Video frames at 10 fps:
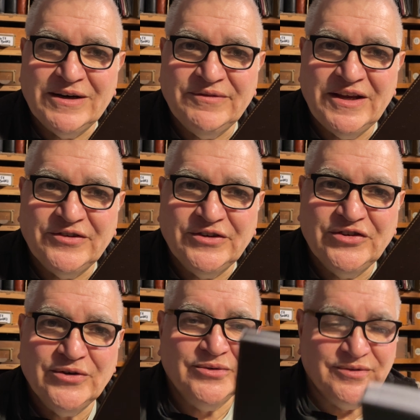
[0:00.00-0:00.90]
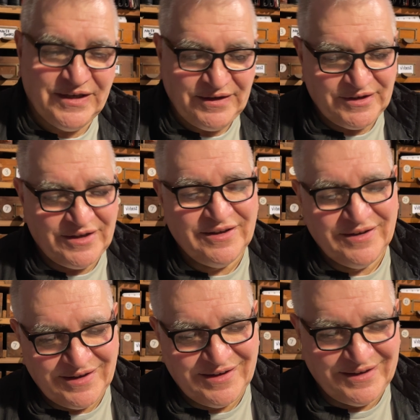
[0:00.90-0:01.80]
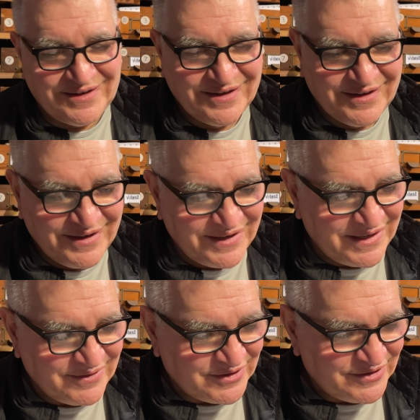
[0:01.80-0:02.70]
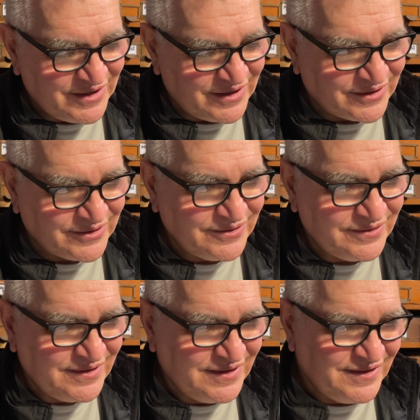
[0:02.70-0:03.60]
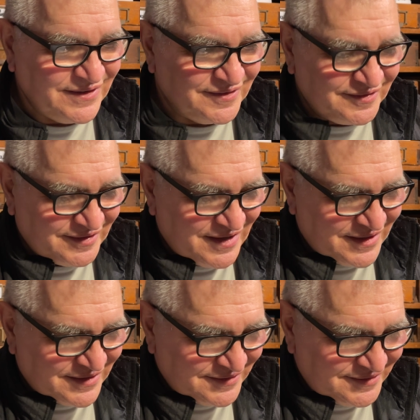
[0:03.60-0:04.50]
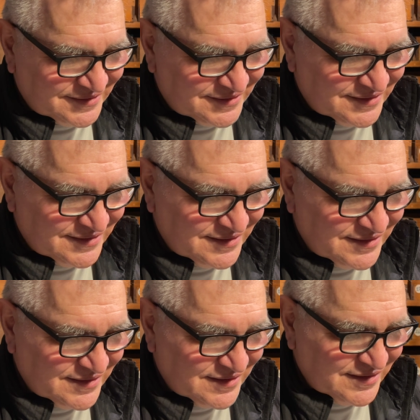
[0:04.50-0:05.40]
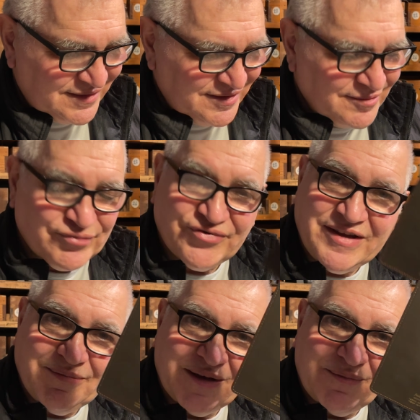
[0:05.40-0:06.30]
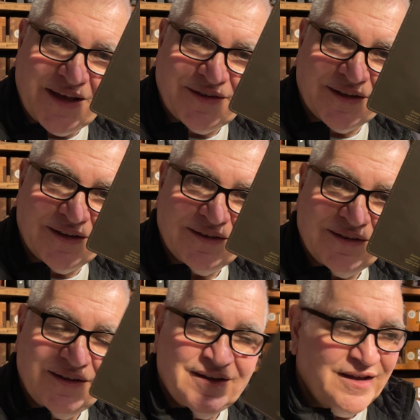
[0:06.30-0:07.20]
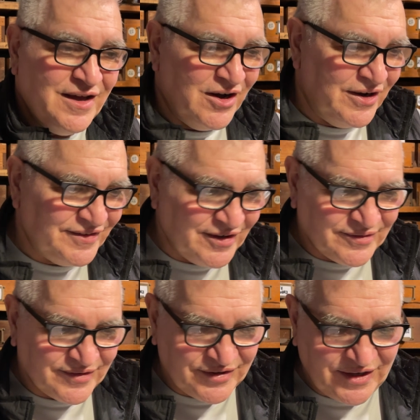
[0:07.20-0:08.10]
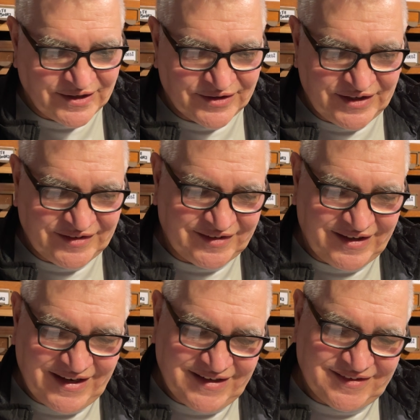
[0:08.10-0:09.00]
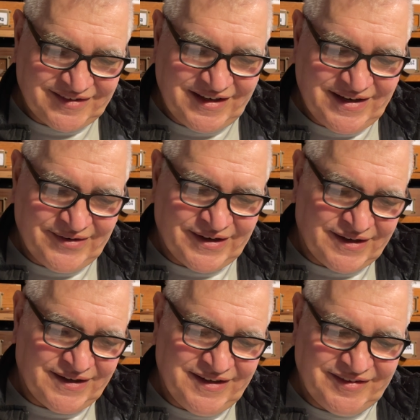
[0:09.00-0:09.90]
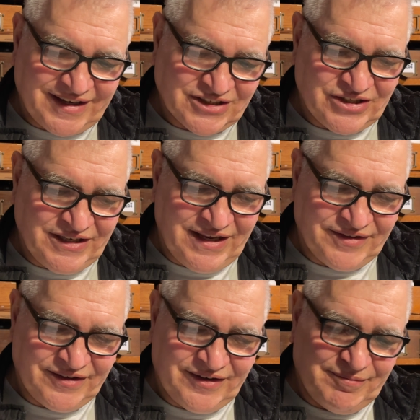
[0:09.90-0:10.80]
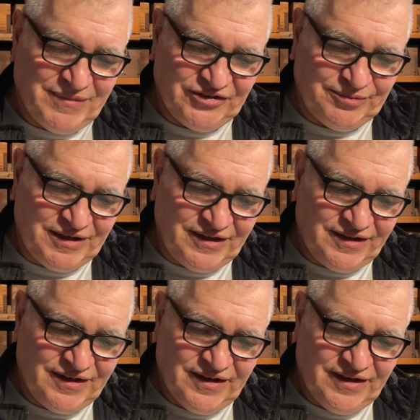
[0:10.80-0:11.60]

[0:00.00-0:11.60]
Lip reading: of leather at all, even though it says premium leather. I don't think this interior is actually leather. It must be